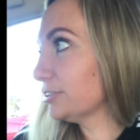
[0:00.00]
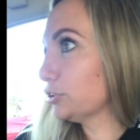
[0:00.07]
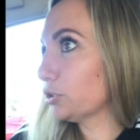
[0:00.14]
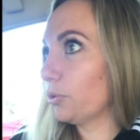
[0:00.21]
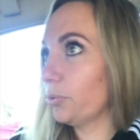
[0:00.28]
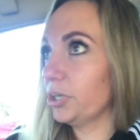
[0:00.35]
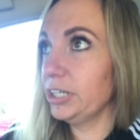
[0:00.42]

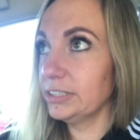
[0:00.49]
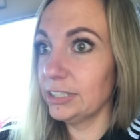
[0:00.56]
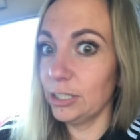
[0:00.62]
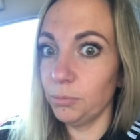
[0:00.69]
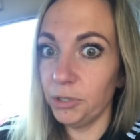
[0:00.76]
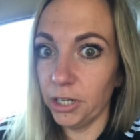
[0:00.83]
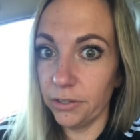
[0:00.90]
So he's
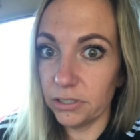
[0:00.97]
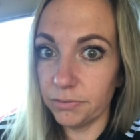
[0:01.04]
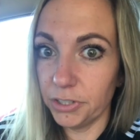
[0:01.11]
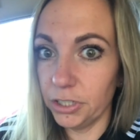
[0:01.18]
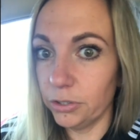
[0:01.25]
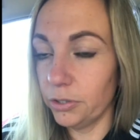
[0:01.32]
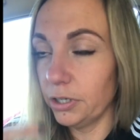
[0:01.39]
going to be on this
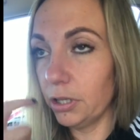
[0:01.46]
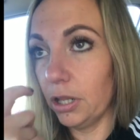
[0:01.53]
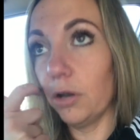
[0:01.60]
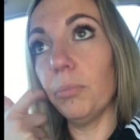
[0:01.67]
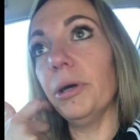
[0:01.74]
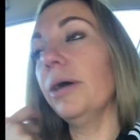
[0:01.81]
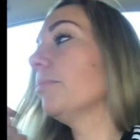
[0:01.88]
video in a
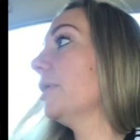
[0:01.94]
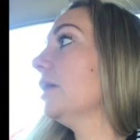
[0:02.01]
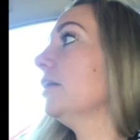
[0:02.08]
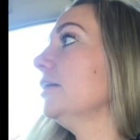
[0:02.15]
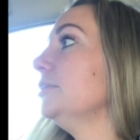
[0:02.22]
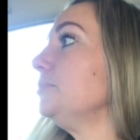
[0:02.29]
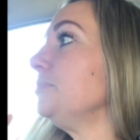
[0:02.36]
little bit, but
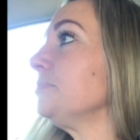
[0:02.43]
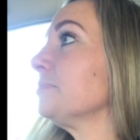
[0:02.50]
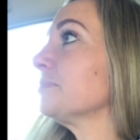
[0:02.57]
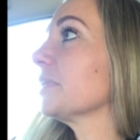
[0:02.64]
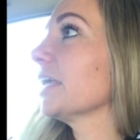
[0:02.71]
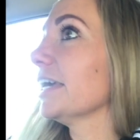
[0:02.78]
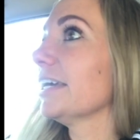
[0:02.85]

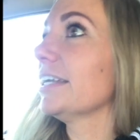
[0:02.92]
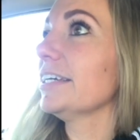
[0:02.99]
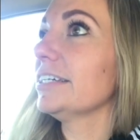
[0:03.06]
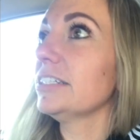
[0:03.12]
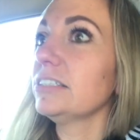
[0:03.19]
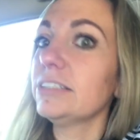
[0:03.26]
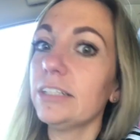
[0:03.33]
it
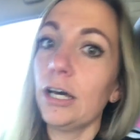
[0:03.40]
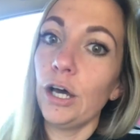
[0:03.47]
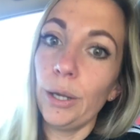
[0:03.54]
is